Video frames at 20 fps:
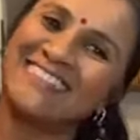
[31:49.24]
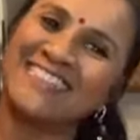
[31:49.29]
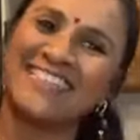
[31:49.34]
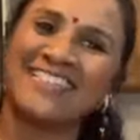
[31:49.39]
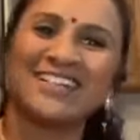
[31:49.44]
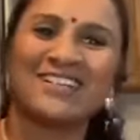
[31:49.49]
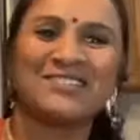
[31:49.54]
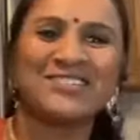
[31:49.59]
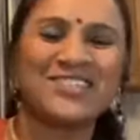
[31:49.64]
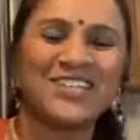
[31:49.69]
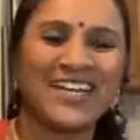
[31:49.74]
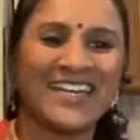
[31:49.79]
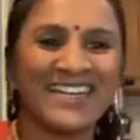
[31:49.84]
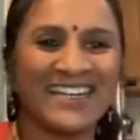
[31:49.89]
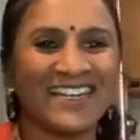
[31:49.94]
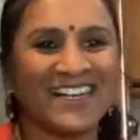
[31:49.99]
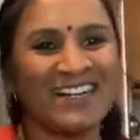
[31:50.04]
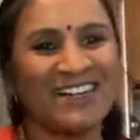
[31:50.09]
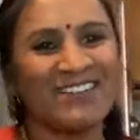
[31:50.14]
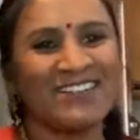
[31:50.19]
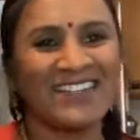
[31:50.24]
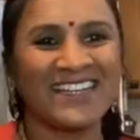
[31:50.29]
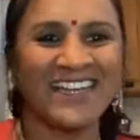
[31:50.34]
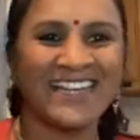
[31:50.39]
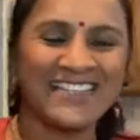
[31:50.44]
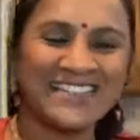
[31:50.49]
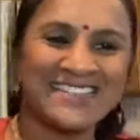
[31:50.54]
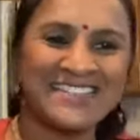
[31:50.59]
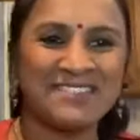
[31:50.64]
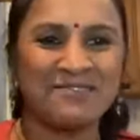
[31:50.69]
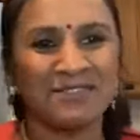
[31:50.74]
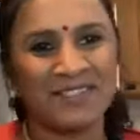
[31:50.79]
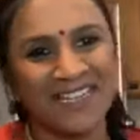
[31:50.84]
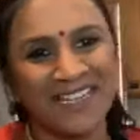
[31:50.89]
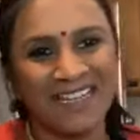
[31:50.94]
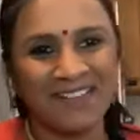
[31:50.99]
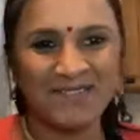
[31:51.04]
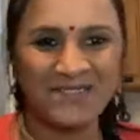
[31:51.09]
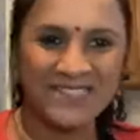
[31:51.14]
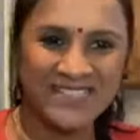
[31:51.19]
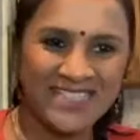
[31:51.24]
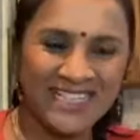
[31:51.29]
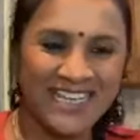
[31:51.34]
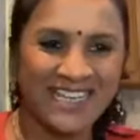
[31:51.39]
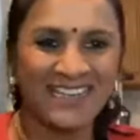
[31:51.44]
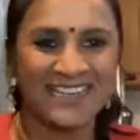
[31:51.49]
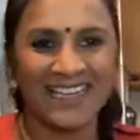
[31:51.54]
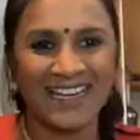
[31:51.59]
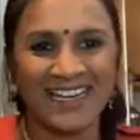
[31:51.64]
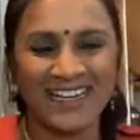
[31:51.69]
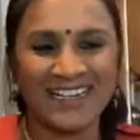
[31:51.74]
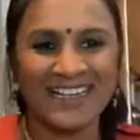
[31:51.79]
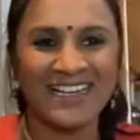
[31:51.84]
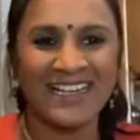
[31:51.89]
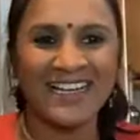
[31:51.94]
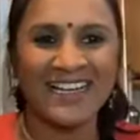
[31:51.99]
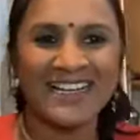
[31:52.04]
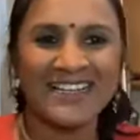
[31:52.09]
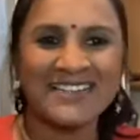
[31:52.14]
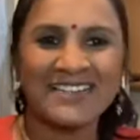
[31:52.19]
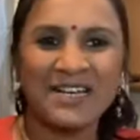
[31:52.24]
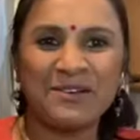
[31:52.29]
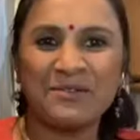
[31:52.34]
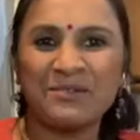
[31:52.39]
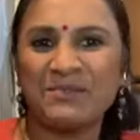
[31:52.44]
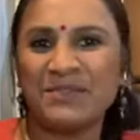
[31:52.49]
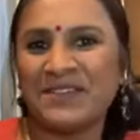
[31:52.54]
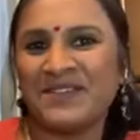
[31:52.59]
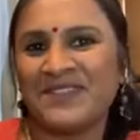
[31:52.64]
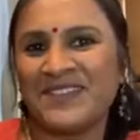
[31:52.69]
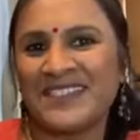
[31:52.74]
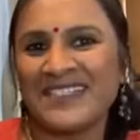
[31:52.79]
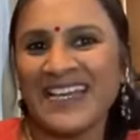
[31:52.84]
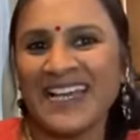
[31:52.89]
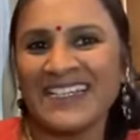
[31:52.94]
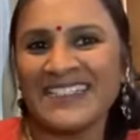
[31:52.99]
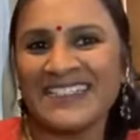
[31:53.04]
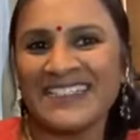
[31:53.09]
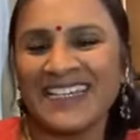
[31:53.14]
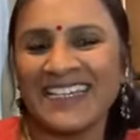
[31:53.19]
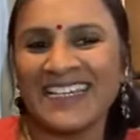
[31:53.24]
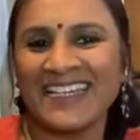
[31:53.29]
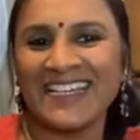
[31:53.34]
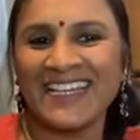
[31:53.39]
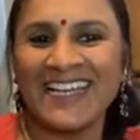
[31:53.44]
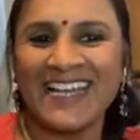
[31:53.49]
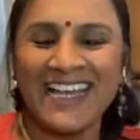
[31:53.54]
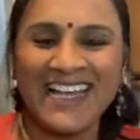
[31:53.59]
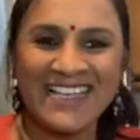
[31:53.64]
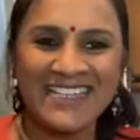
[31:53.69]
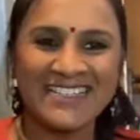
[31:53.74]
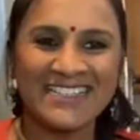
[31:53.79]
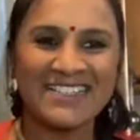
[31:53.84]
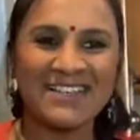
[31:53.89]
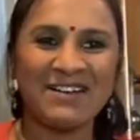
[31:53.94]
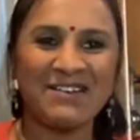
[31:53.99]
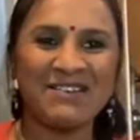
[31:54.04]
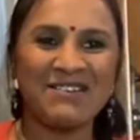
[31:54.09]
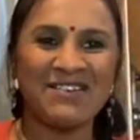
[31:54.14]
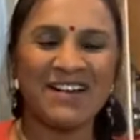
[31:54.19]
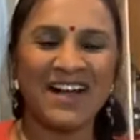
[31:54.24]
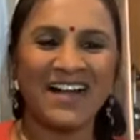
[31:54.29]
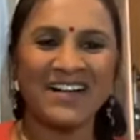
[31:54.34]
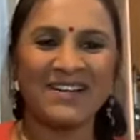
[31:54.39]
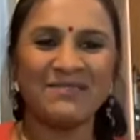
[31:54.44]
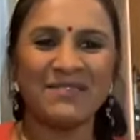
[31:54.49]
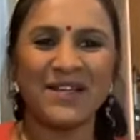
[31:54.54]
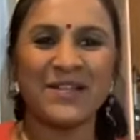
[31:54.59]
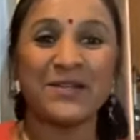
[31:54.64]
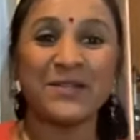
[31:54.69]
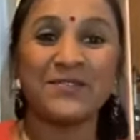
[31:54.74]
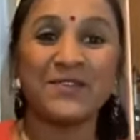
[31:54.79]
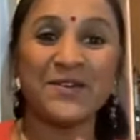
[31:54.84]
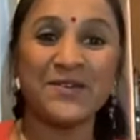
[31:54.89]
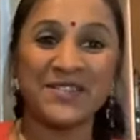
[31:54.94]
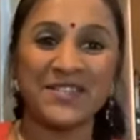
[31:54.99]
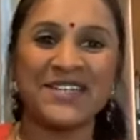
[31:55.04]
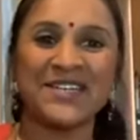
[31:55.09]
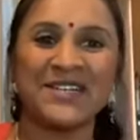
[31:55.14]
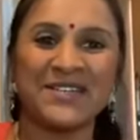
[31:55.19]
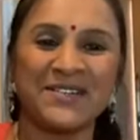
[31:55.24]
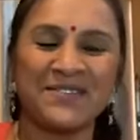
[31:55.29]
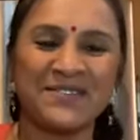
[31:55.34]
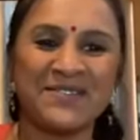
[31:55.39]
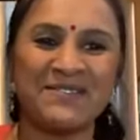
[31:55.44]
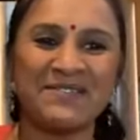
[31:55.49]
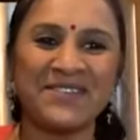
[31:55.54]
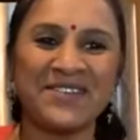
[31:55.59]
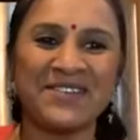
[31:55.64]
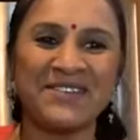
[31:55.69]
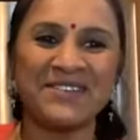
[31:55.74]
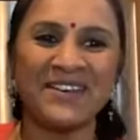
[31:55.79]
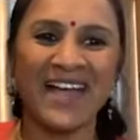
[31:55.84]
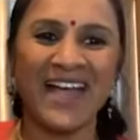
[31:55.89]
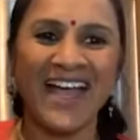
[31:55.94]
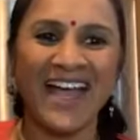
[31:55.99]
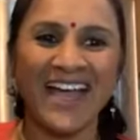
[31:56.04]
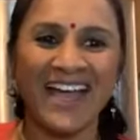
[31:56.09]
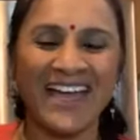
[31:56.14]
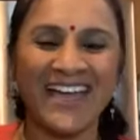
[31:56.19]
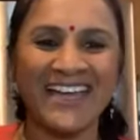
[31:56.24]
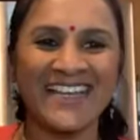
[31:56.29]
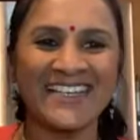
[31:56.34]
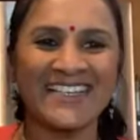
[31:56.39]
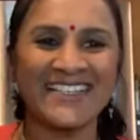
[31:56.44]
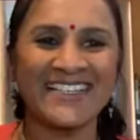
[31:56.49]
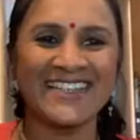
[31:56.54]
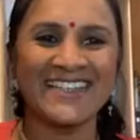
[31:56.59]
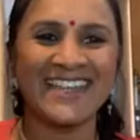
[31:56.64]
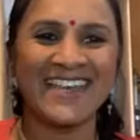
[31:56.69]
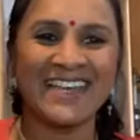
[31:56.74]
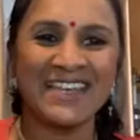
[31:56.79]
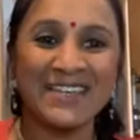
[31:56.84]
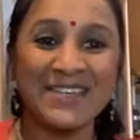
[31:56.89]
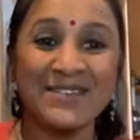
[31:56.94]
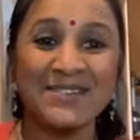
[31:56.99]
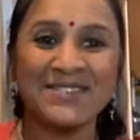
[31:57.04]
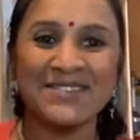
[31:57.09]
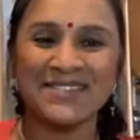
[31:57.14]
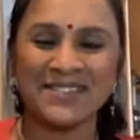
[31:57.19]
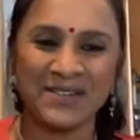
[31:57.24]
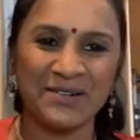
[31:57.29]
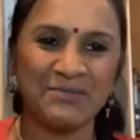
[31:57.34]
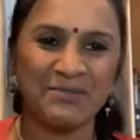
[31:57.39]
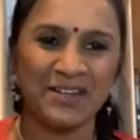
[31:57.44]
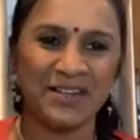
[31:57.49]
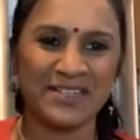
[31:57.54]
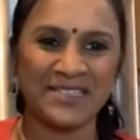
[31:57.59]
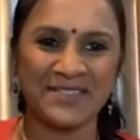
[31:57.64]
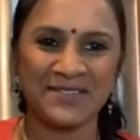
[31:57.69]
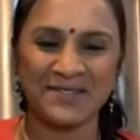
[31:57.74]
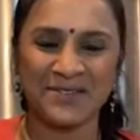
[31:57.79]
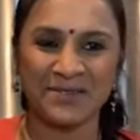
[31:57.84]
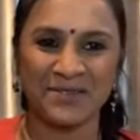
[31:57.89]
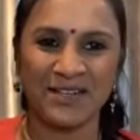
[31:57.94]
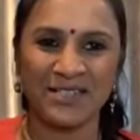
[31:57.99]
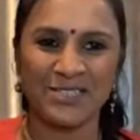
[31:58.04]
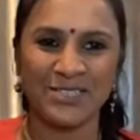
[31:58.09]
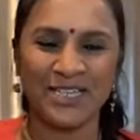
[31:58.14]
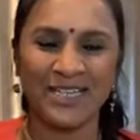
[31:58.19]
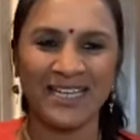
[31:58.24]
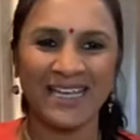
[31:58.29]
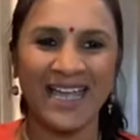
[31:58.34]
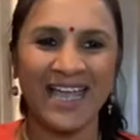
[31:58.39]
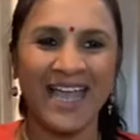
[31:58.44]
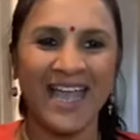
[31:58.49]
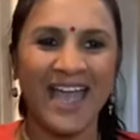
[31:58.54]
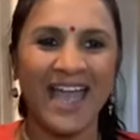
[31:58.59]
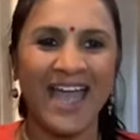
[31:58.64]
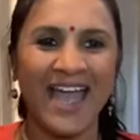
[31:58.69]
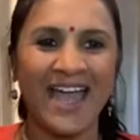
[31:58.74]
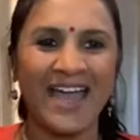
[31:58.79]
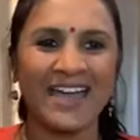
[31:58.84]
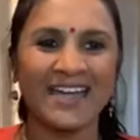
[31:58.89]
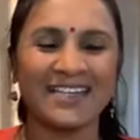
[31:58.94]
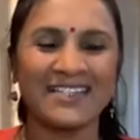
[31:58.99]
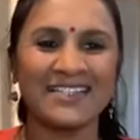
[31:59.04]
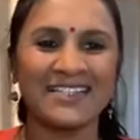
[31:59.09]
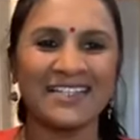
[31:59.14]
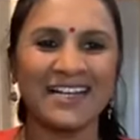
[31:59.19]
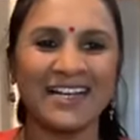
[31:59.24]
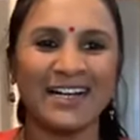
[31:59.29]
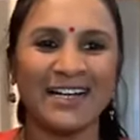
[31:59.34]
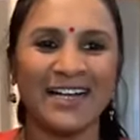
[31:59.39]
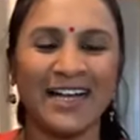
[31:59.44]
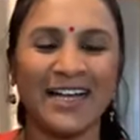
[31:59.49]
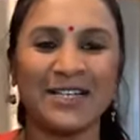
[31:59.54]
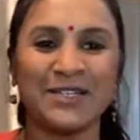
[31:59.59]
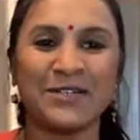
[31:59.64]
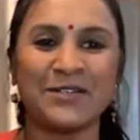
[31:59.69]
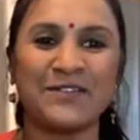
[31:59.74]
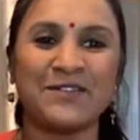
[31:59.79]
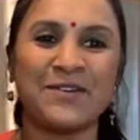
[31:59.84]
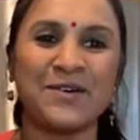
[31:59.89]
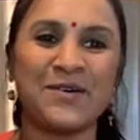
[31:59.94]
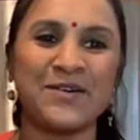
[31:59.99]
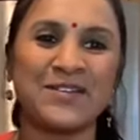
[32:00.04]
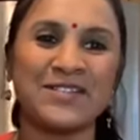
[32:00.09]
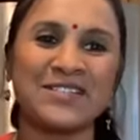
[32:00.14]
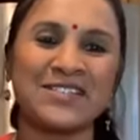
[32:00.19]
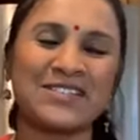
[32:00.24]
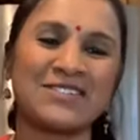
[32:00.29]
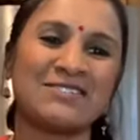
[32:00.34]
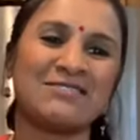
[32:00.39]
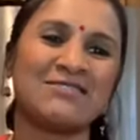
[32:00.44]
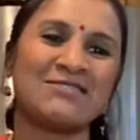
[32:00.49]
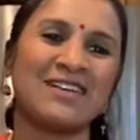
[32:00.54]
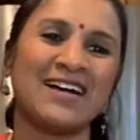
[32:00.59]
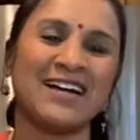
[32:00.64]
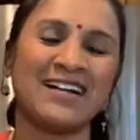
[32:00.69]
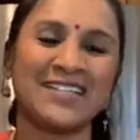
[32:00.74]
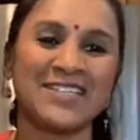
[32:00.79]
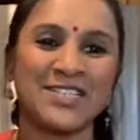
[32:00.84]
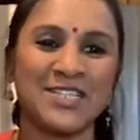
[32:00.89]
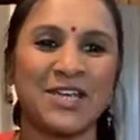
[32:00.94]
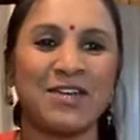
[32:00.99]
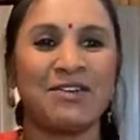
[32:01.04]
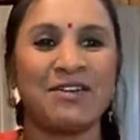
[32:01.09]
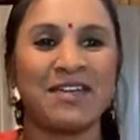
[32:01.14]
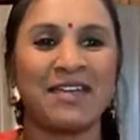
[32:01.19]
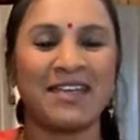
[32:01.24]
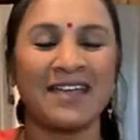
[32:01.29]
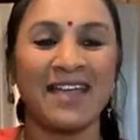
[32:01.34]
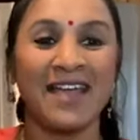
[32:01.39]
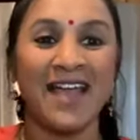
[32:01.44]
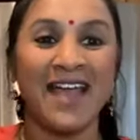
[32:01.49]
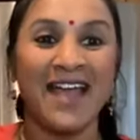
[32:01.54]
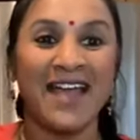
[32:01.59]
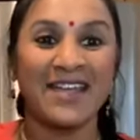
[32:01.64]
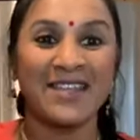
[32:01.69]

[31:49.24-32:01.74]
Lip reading: you know, check it out and see what I have to say there, that would be fantastic. So I look forward to hearing from you, and thank you so much for watching, and I look forward to sharing